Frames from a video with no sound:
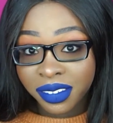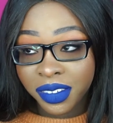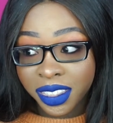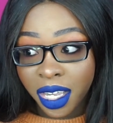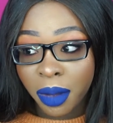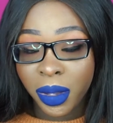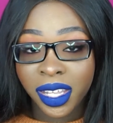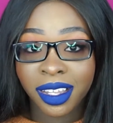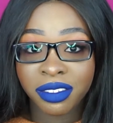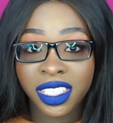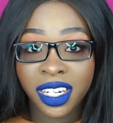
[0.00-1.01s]
It's coming.
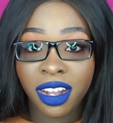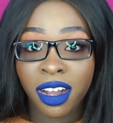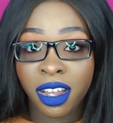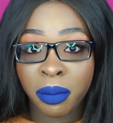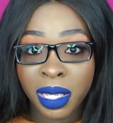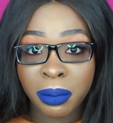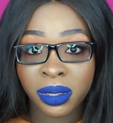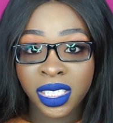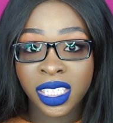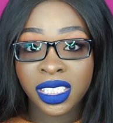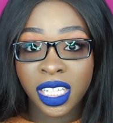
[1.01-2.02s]
I've seen it on
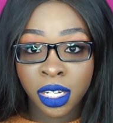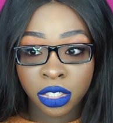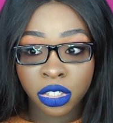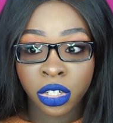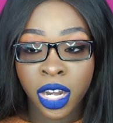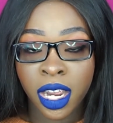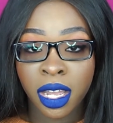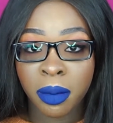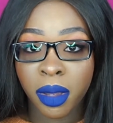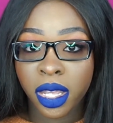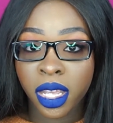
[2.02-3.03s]
Maybelline's
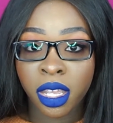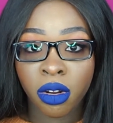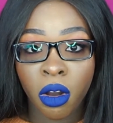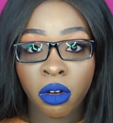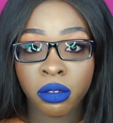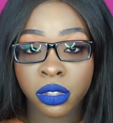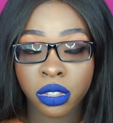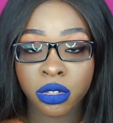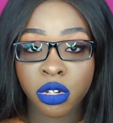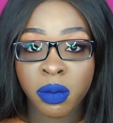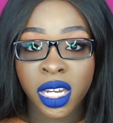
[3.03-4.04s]
Instagram and all over
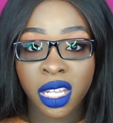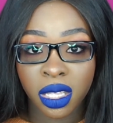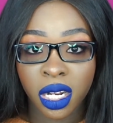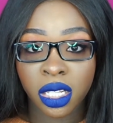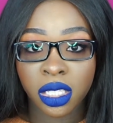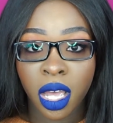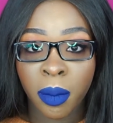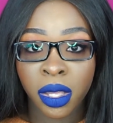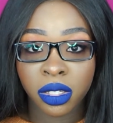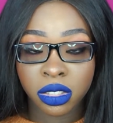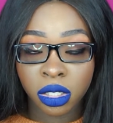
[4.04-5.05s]
social media that it's
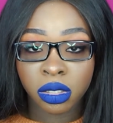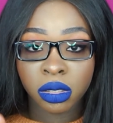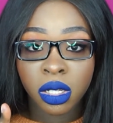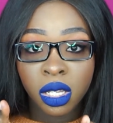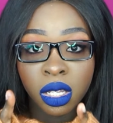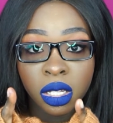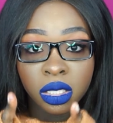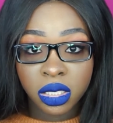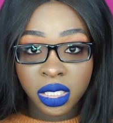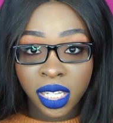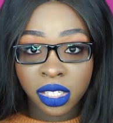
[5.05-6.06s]
coming, so
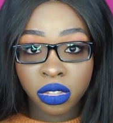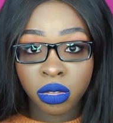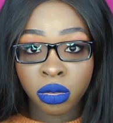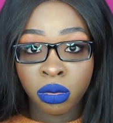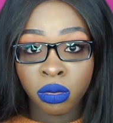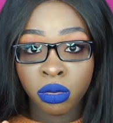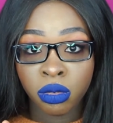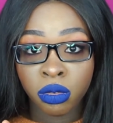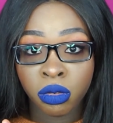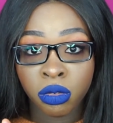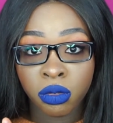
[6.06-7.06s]
stay
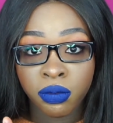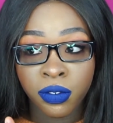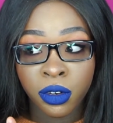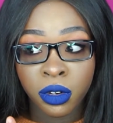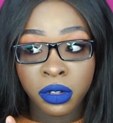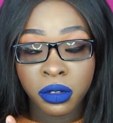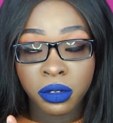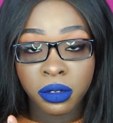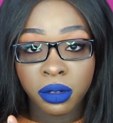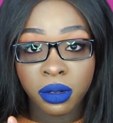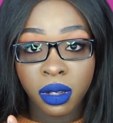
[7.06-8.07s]
tuned
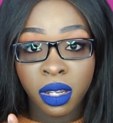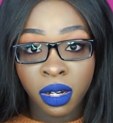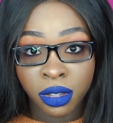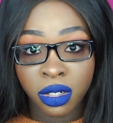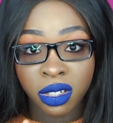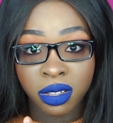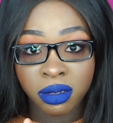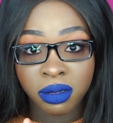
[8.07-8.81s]
for another